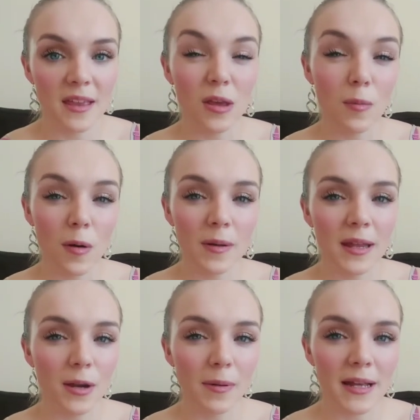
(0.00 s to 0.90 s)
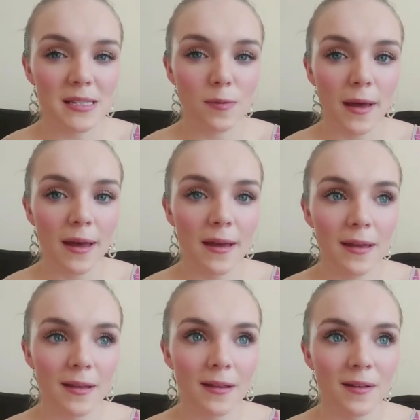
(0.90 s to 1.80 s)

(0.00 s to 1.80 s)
then you're probably in a place where